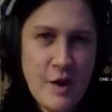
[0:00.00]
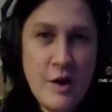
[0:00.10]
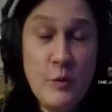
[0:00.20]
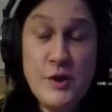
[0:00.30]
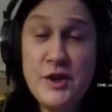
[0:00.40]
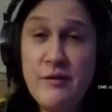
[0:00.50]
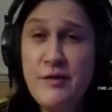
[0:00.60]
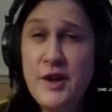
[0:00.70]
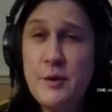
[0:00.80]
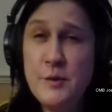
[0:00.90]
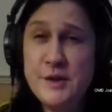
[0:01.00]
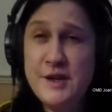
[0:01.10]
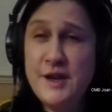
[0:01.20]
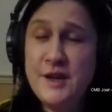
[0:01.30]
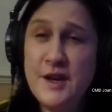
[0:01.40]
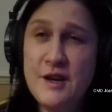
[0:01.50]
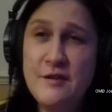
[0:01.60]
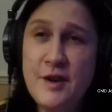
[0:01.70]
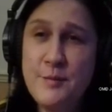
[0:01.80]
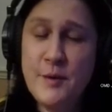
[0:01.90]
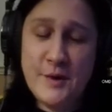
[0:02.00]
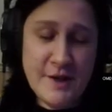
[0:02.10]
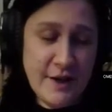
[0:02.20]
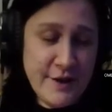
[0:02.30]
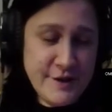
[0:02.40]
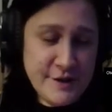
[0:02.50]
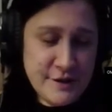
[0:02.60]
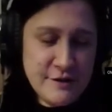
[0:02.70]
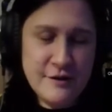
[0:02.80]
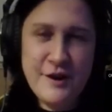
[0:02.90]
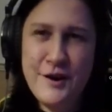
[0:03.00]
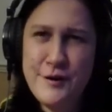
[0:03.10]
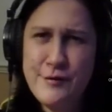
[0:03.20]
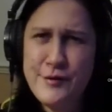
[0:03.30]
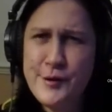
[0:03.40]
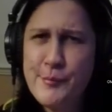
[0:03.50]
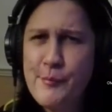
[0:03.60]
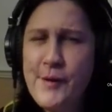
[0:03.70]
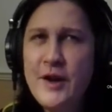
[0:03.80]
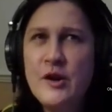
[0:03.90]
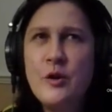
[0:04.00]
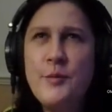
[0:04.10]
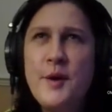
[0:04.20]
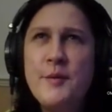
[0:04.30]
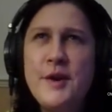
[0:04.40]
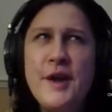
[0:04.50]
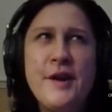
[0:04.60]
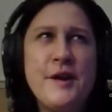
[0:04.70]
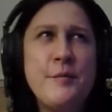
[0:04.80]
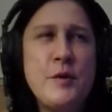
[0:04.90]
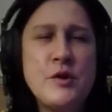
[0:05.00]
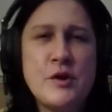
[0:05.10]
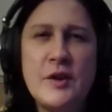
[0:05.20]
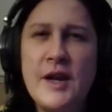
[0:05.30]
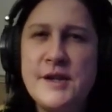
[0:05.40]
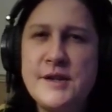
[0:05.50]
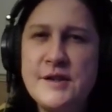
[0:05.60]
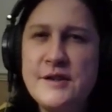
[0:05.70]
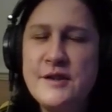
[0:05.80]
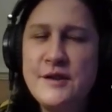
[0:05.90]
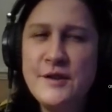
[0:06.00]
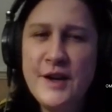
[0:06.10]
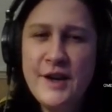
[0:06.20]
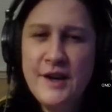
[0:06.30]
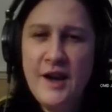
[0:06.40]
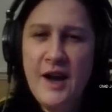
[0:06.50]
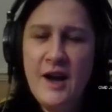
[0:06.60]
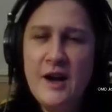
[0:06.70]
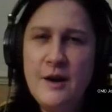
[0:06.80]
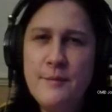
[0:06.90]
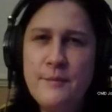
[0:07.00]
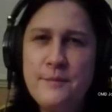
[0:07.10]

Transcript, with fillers: which I'm thinking was a kind of like poetic license to kind of um, or maybe they're a musical license to um,